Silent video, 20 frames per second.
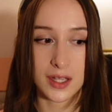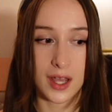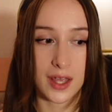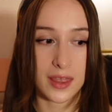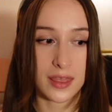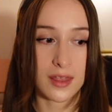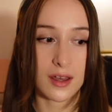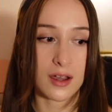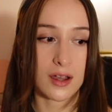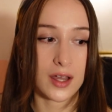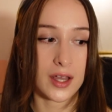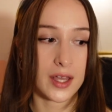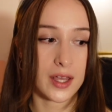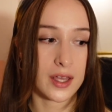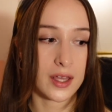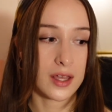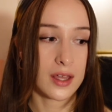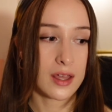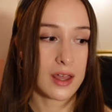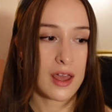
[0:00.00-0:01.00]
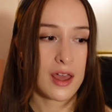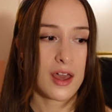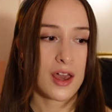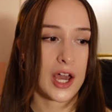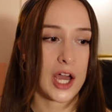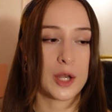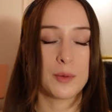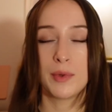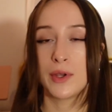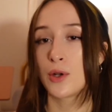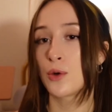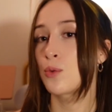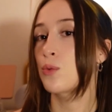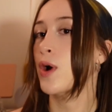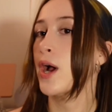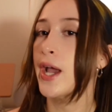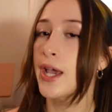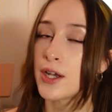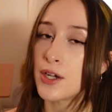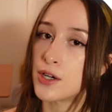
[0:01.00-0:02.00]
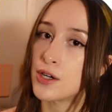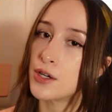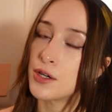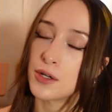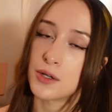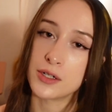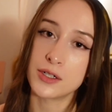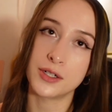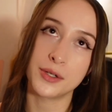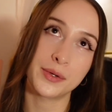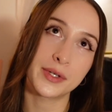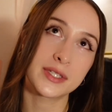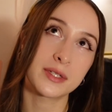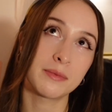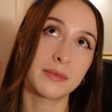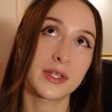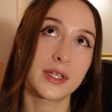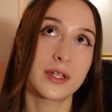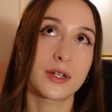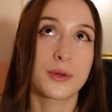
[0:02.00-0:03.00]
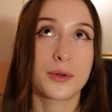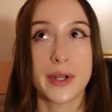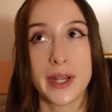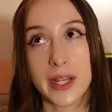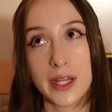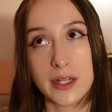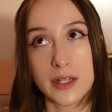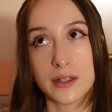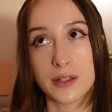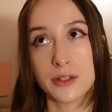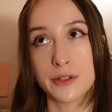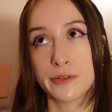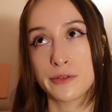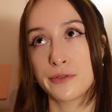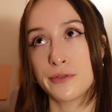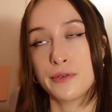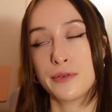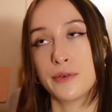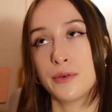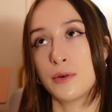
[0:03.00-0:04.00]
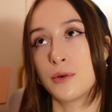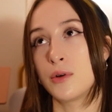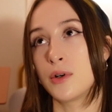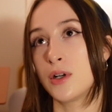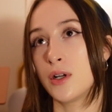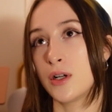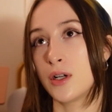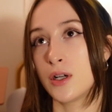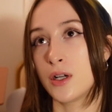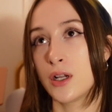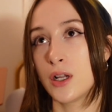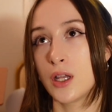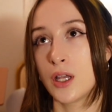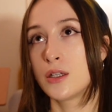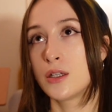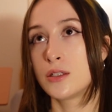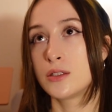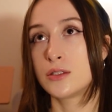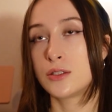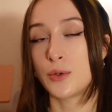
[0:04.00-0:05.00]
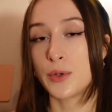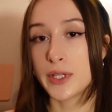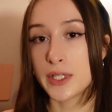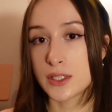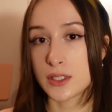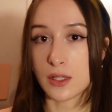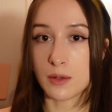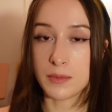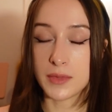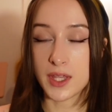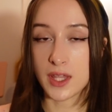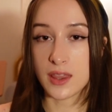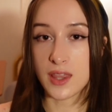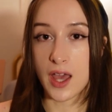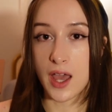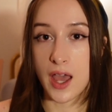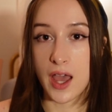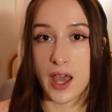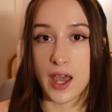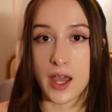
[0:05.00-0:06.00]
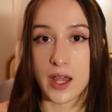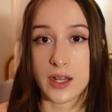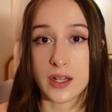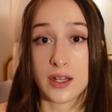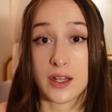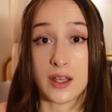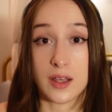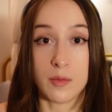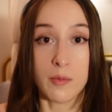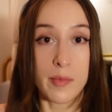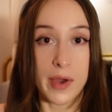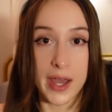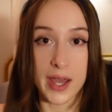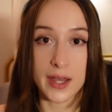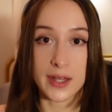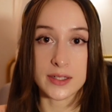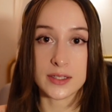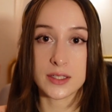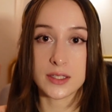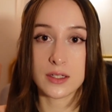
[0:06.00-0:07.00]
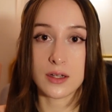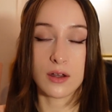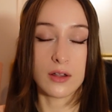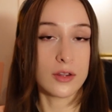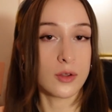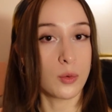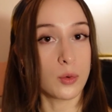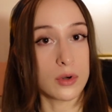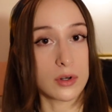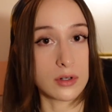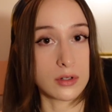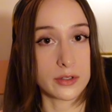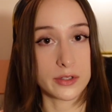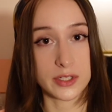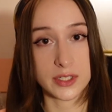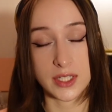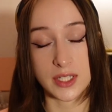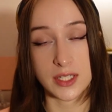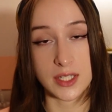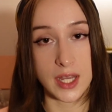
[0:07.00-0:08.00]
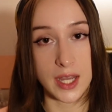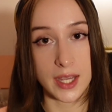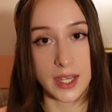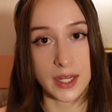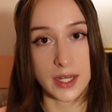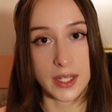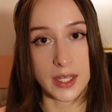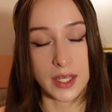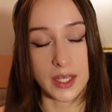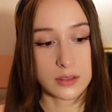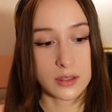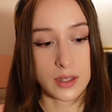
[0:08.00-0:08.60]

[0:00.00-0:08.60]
I thought I'd be a writer or doing something creative or doing something that had an impact on the world or society.